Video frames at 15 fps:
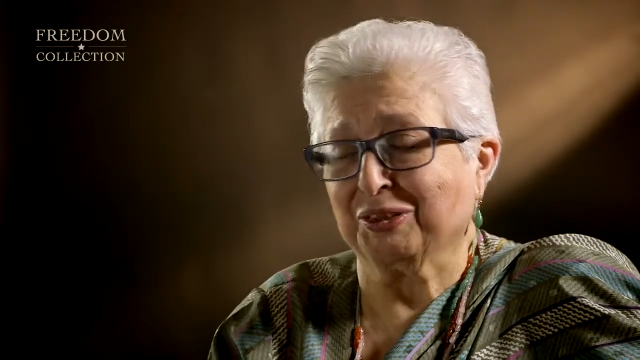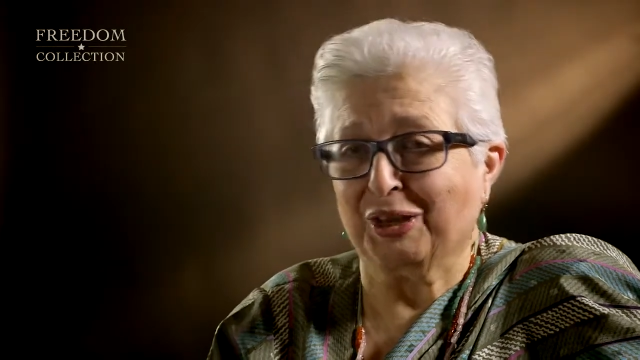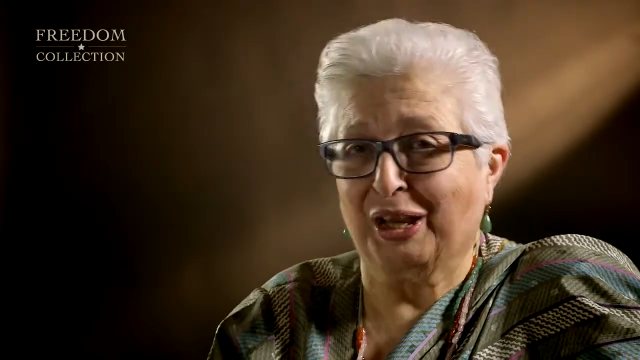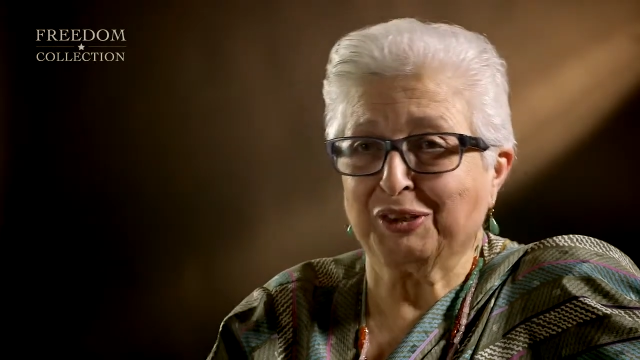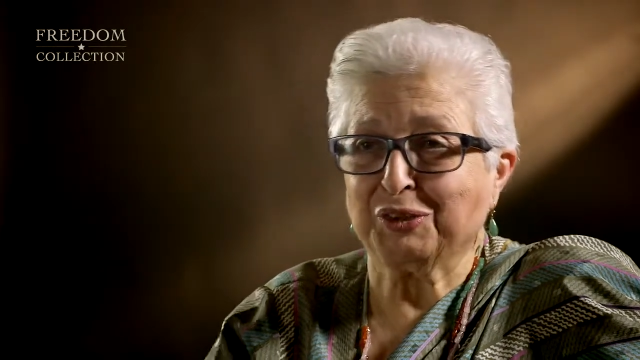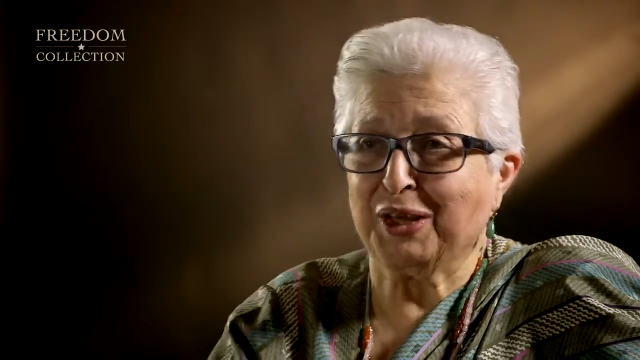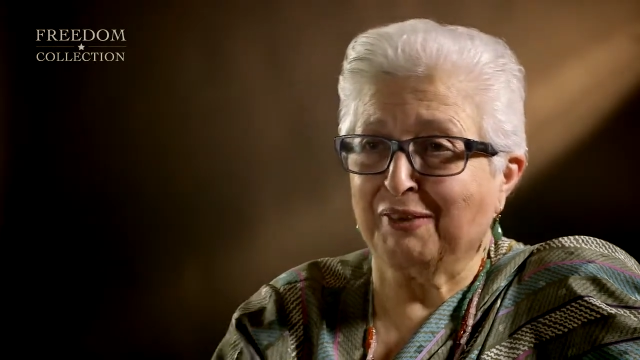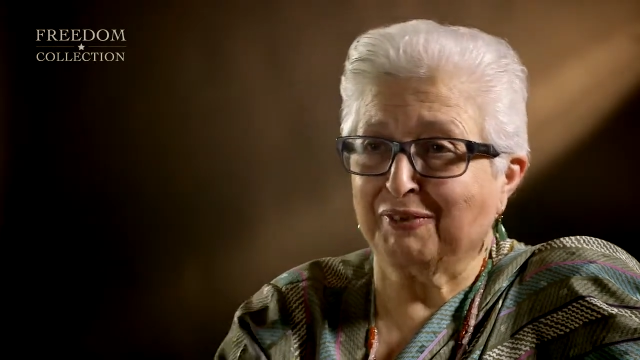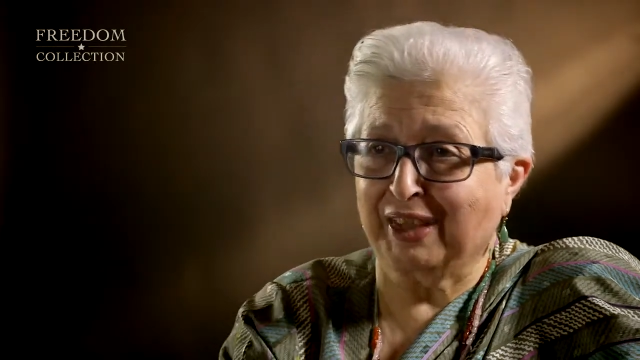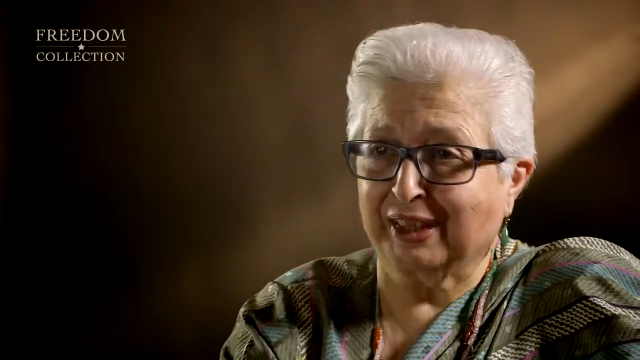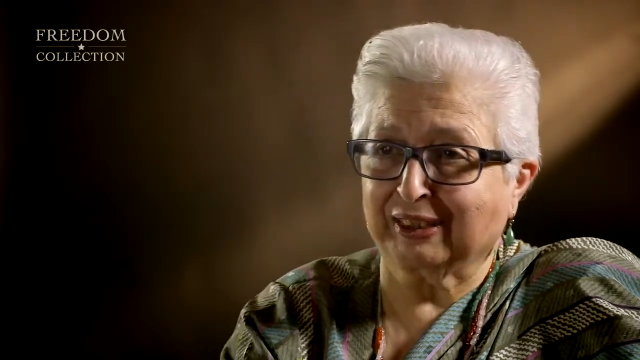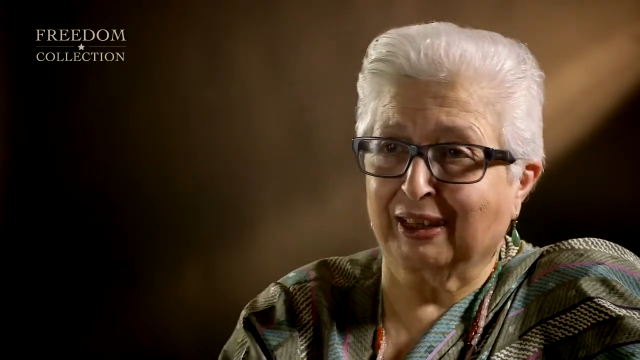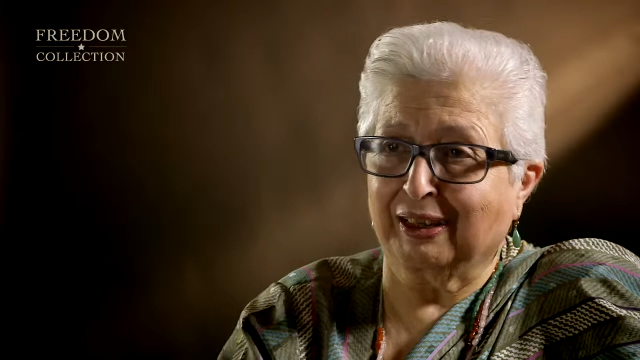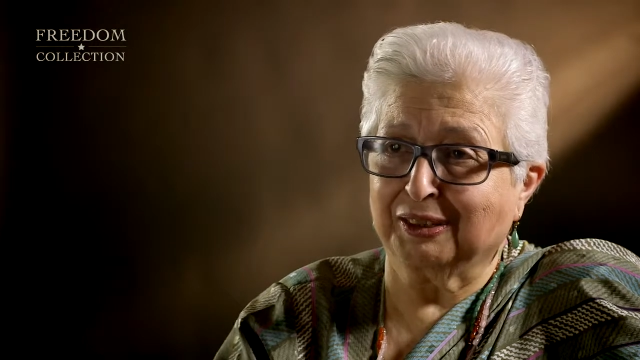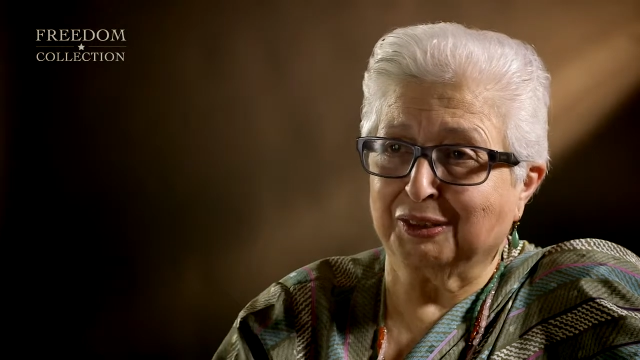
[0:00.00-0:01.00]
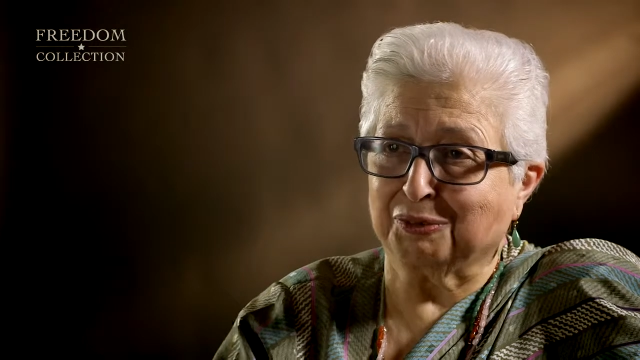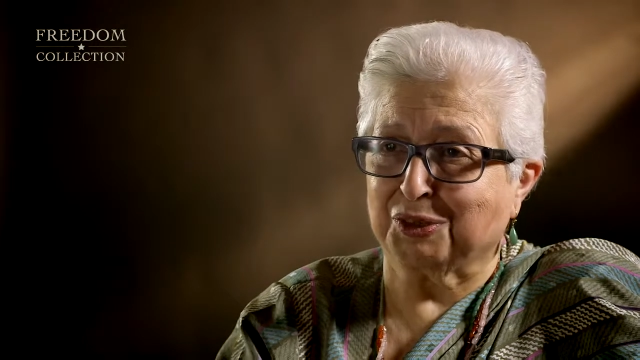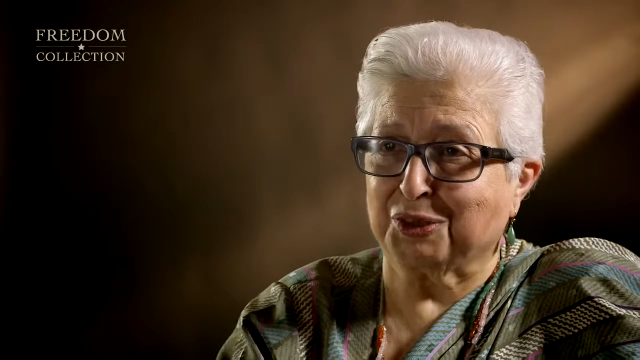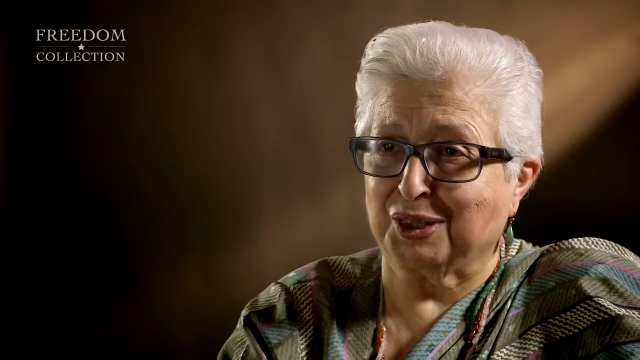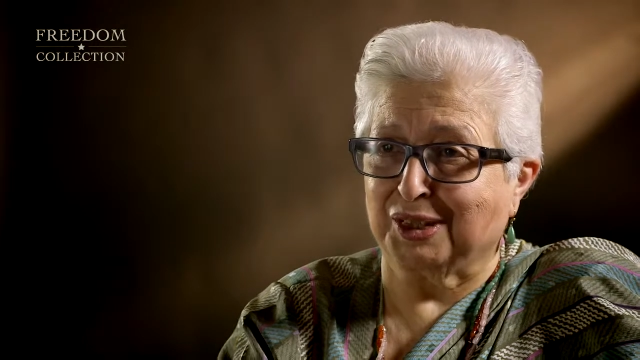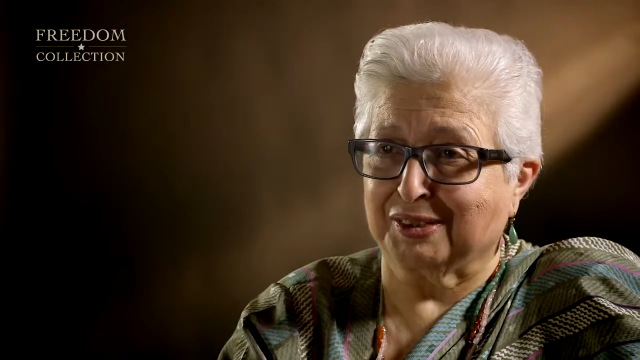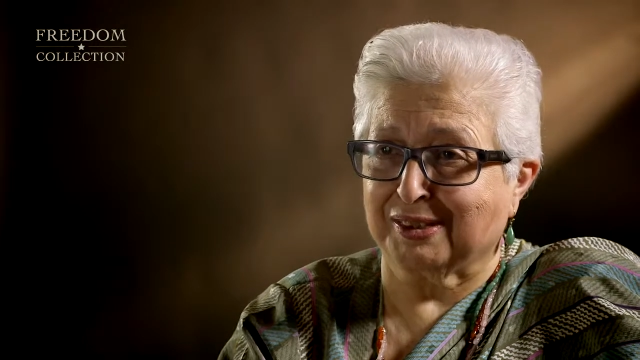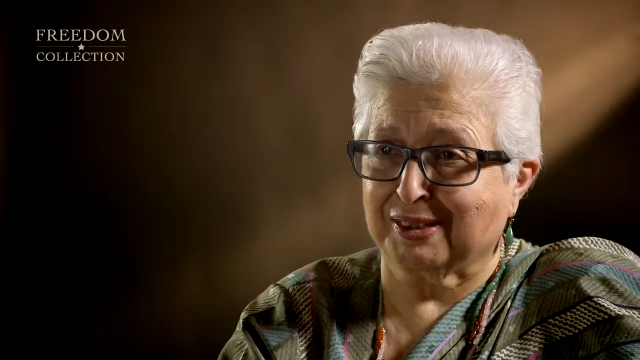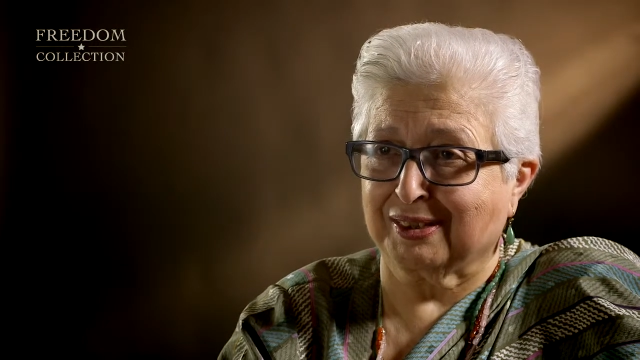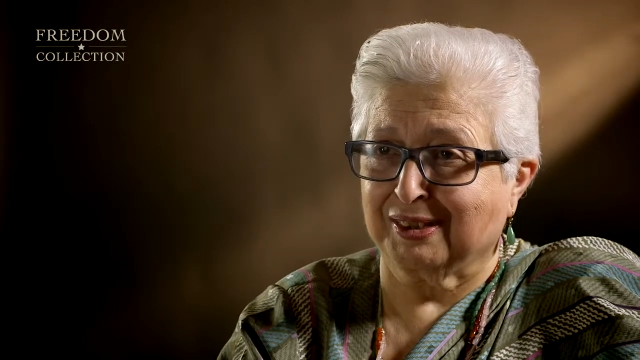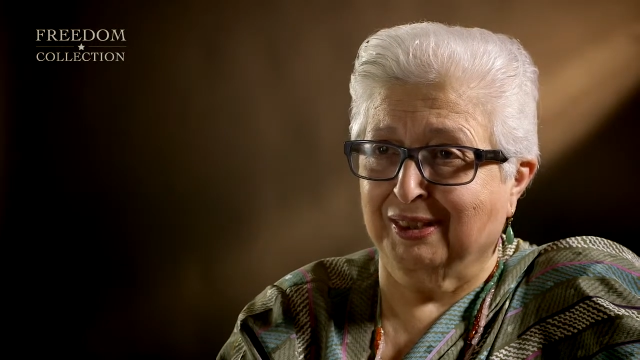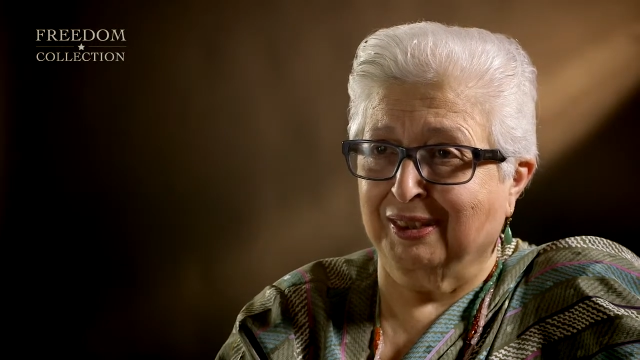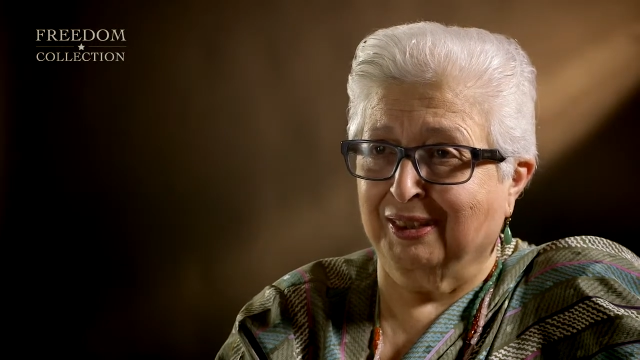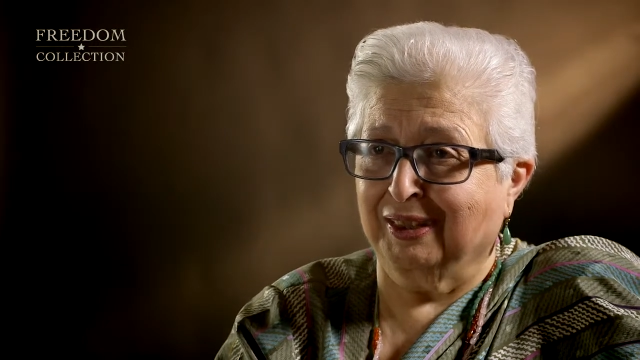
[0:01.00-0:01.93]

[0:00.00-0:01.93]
You had to have that kind of trust.